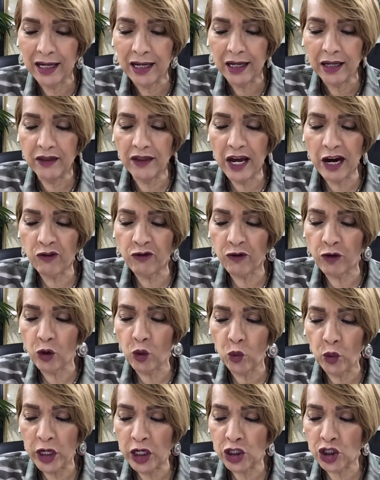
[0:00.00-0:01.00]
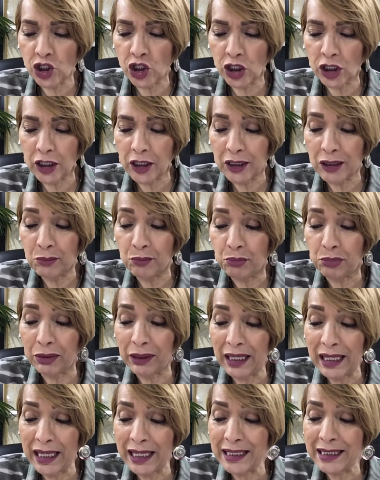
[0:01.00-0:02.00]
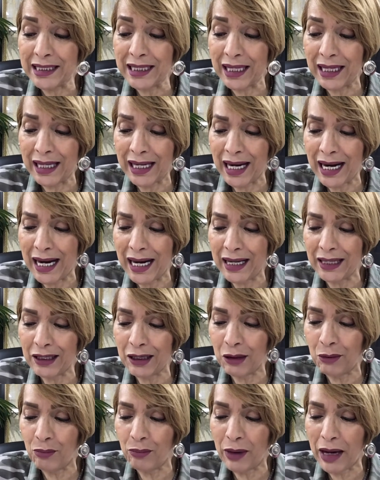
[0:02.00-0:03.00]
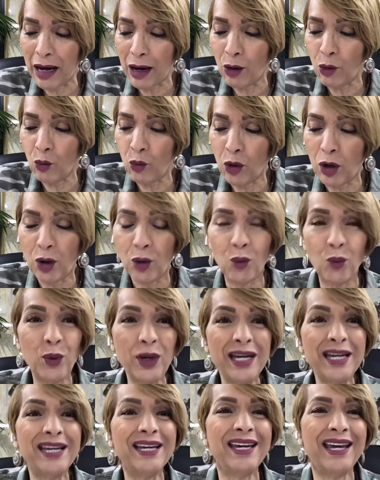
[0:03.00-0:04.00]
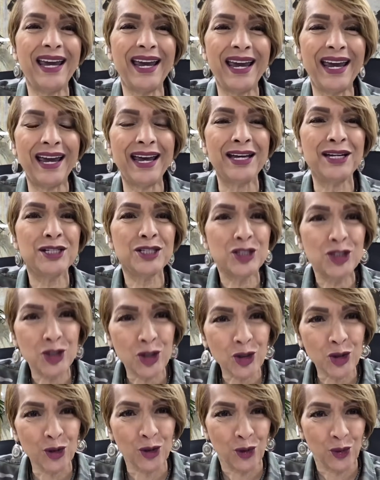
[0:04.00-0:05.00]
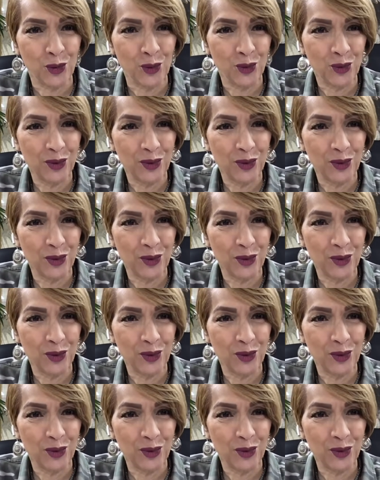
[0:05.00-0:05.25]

Therefore, we shouldn't complain to God about what we can't do.